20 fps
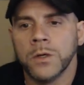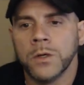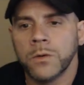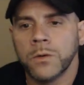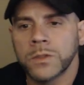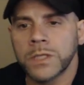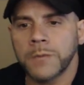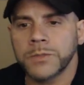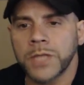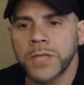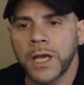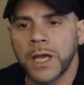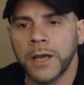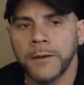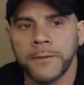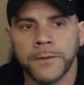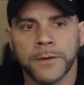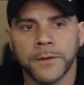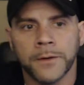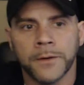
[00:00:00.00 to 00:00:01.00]
What's up, Jay?
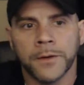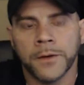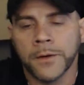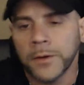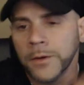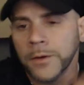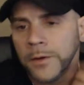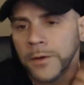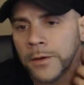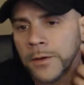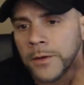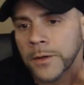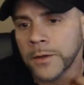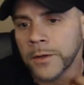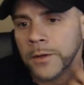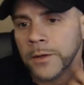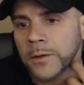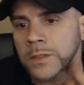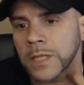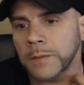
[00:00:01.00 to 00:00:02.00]

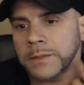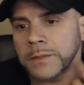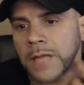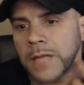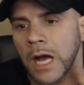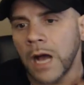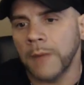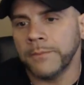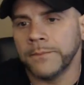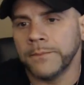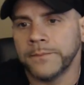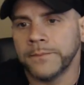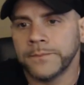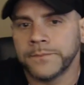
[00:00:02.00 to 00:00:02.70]
What's up, Dom?